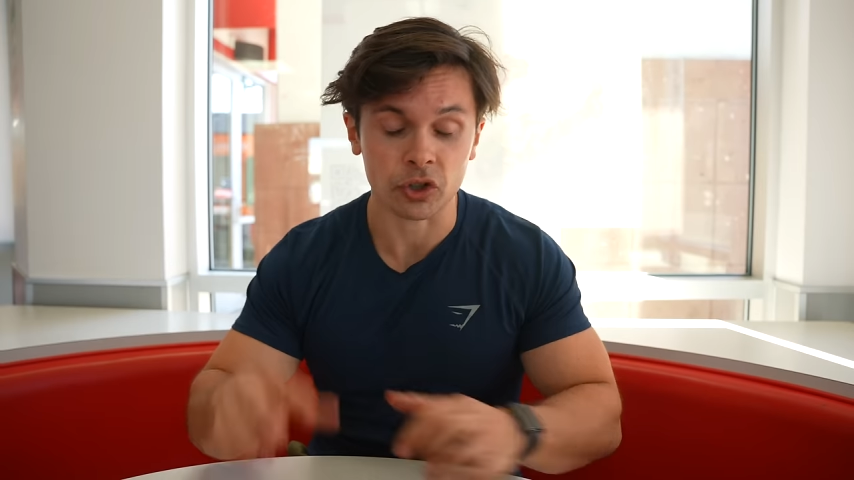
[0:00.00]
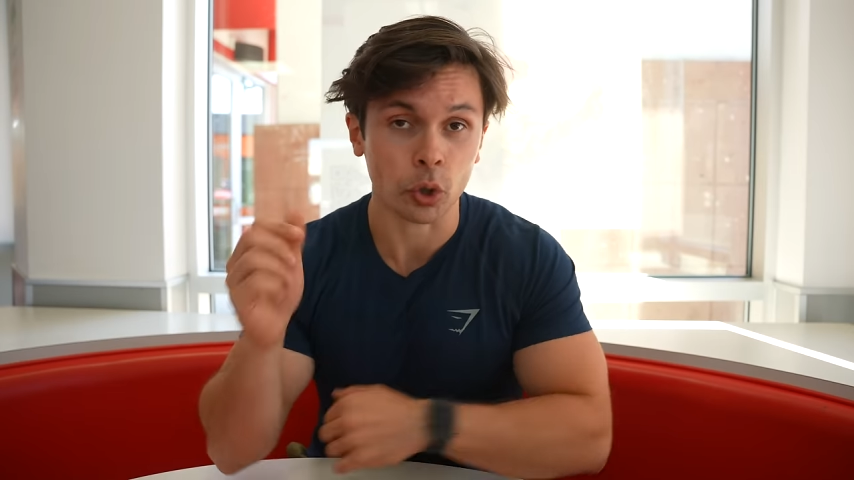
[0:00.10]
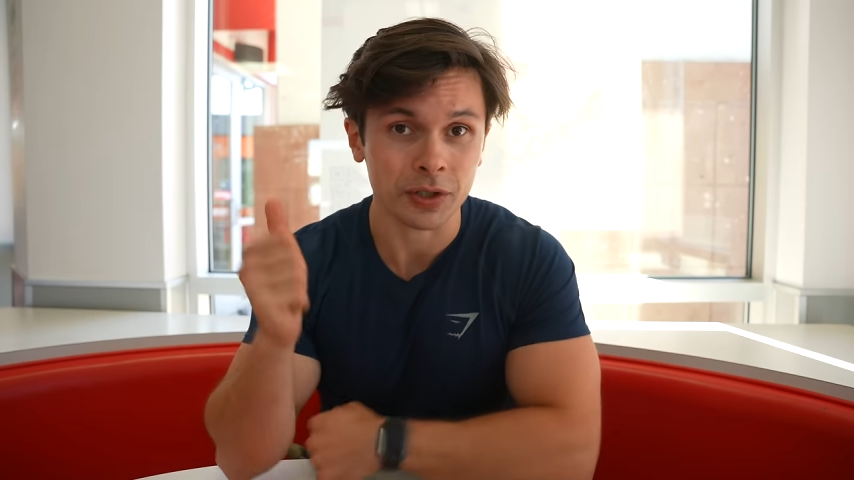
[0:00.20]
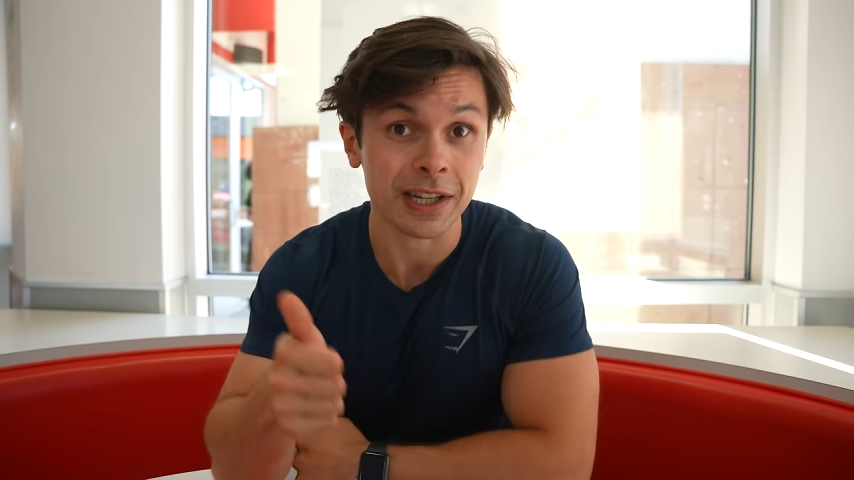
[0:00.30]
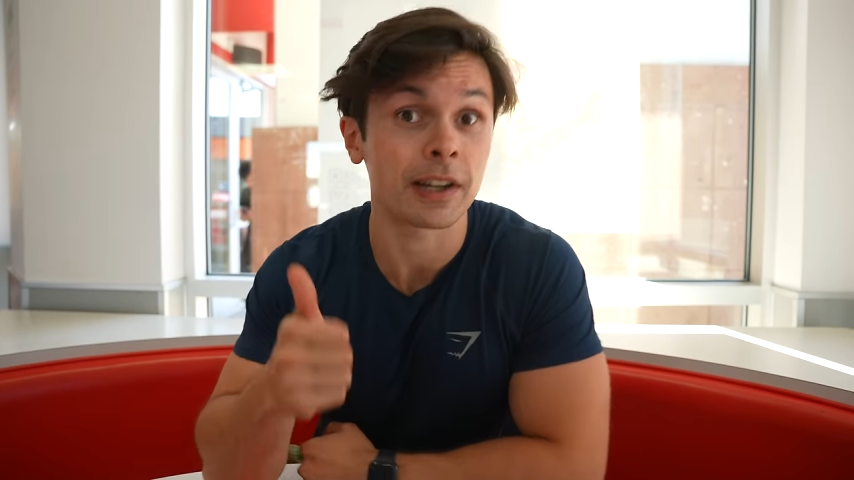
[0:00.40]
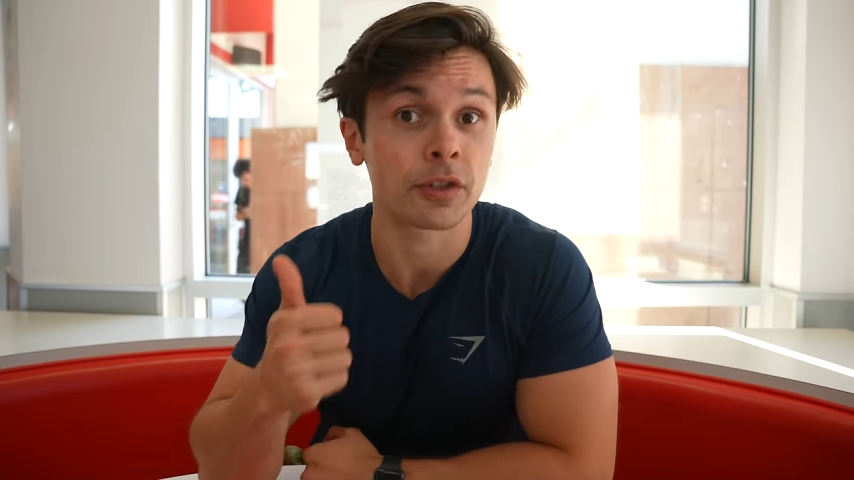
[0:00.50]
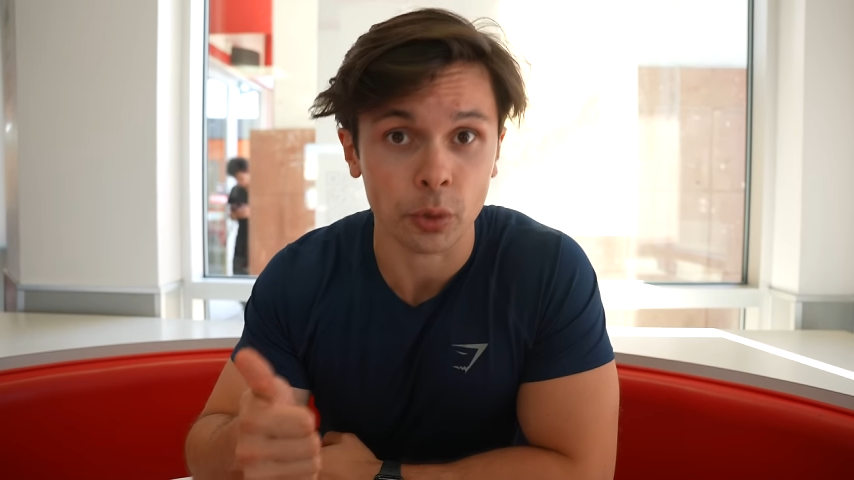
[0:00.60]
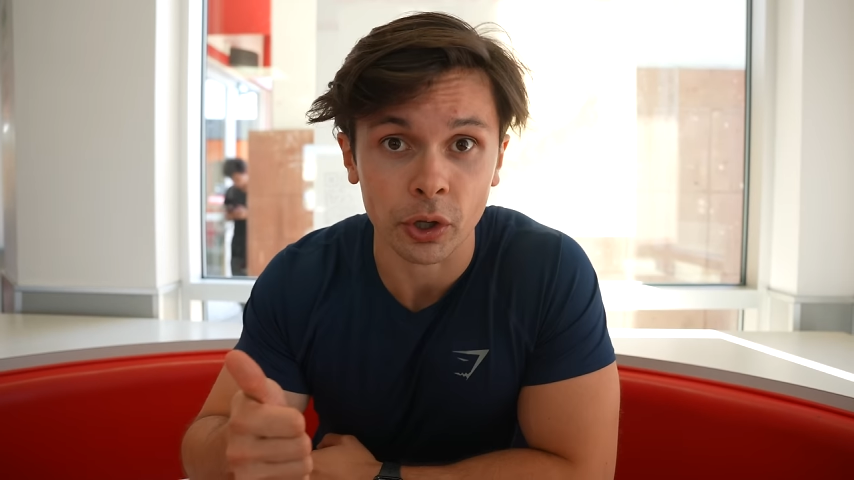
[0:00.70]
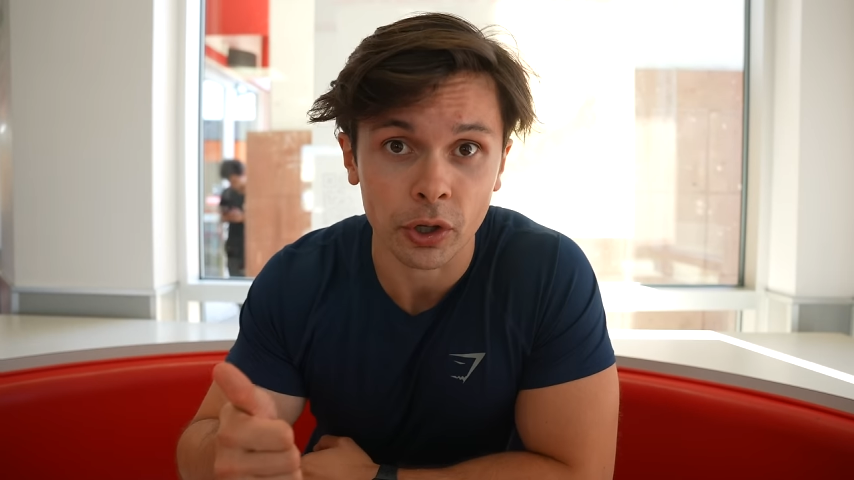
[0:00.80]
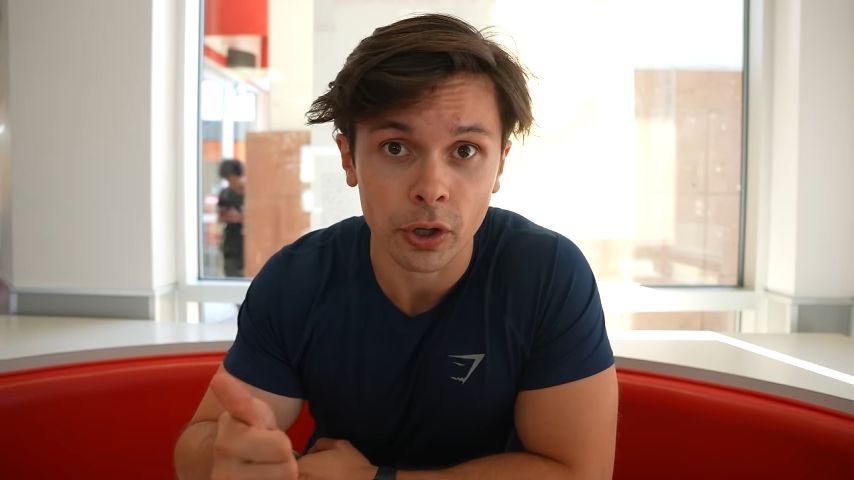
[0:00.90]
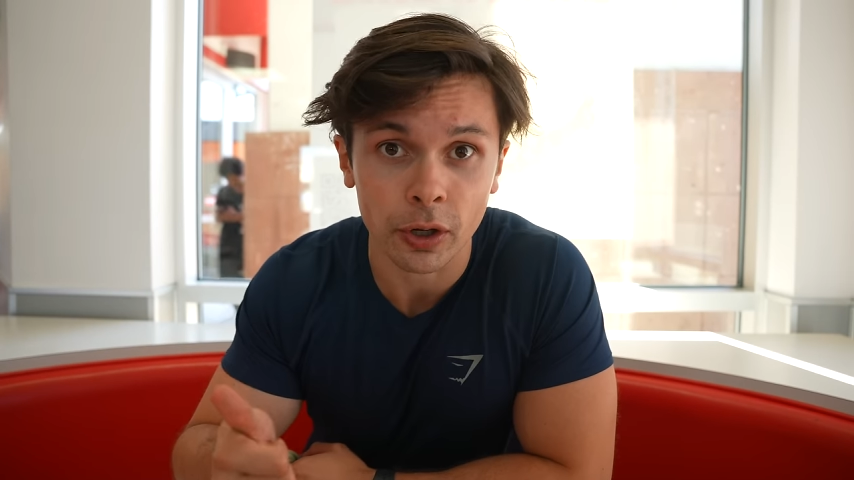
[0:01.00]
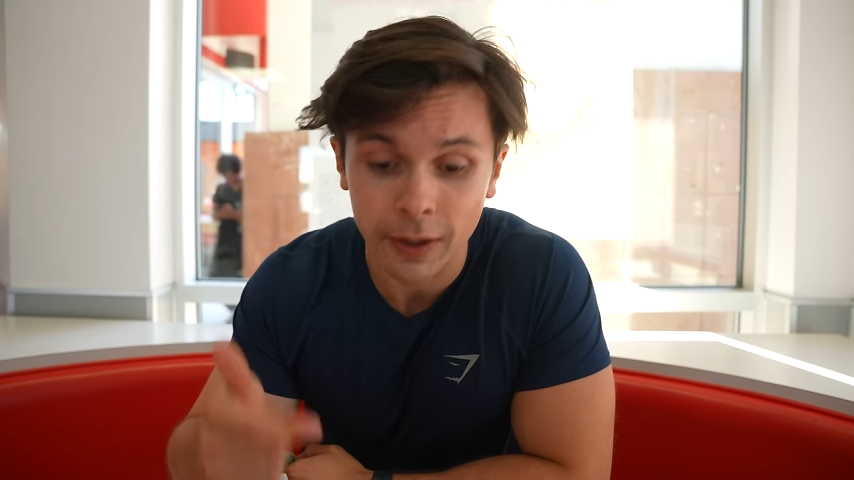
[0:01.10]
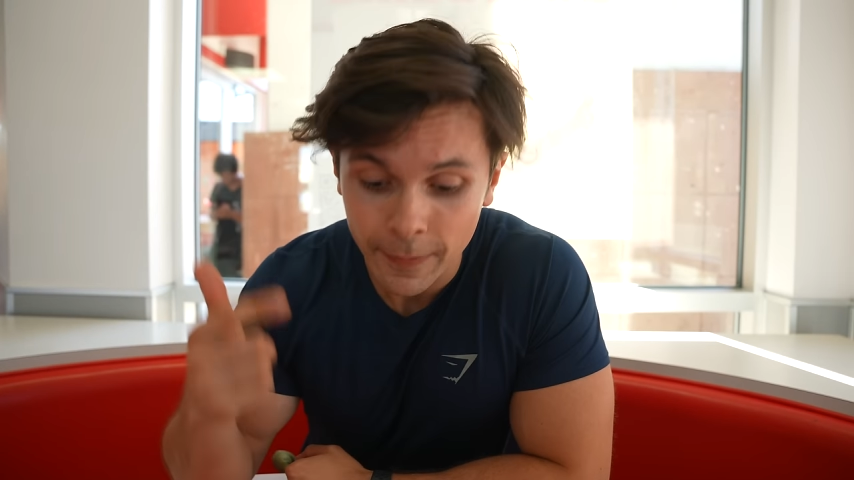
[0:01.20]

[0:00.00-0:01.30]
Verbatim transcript: the tortilla is really good.